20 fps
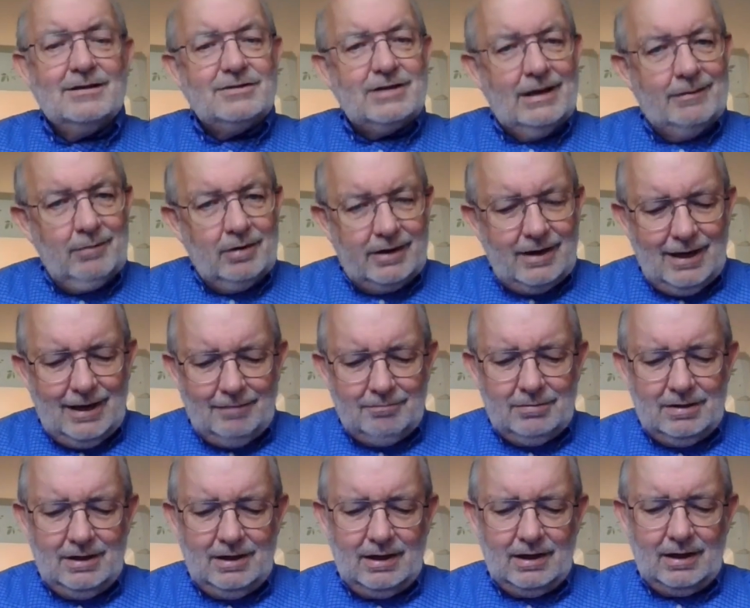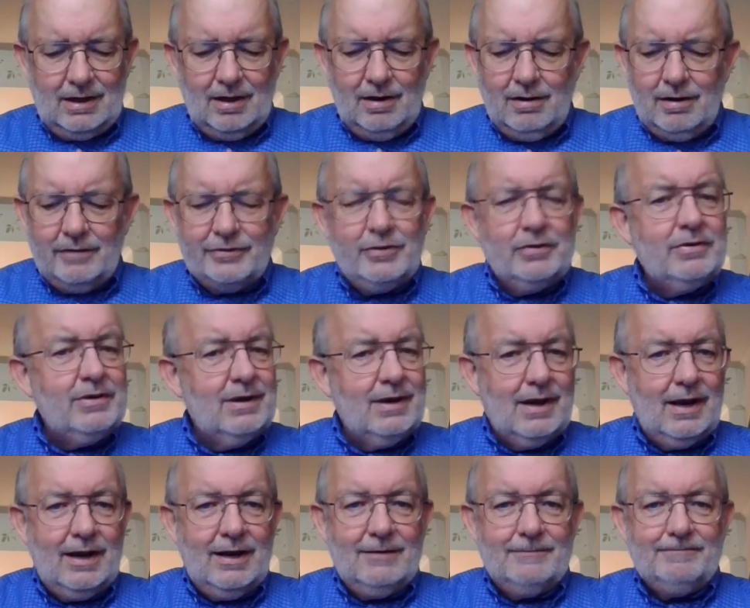Samuel kept digging all through the
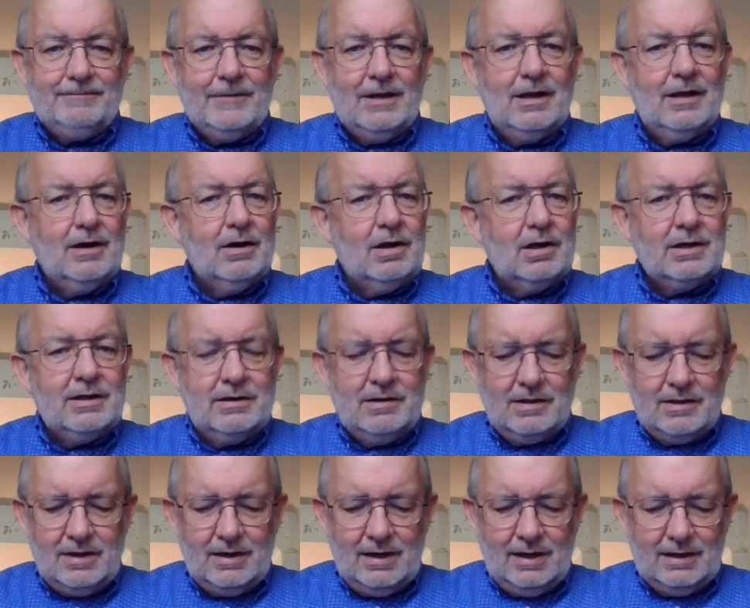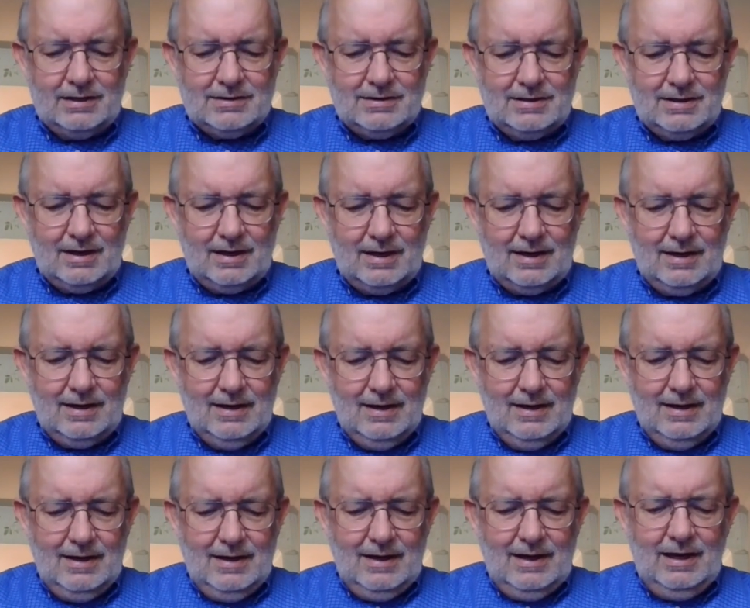night and all into the next day.
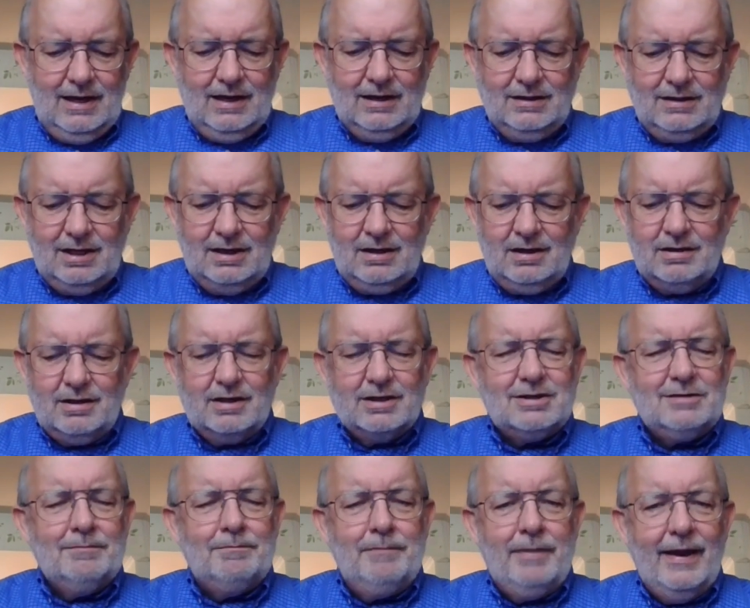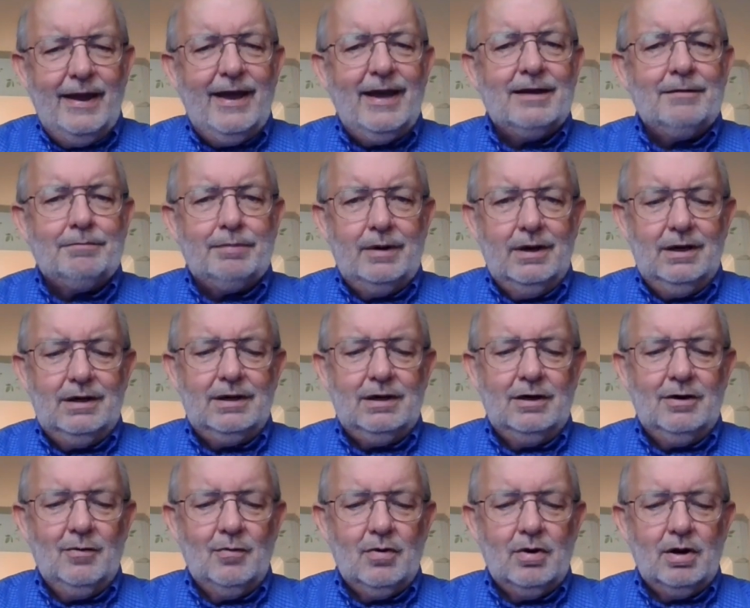He continued this
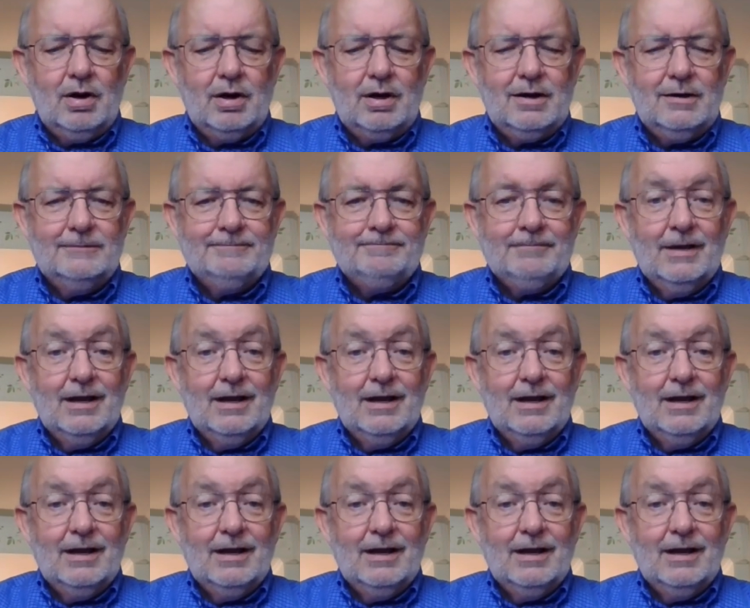back-breaking work.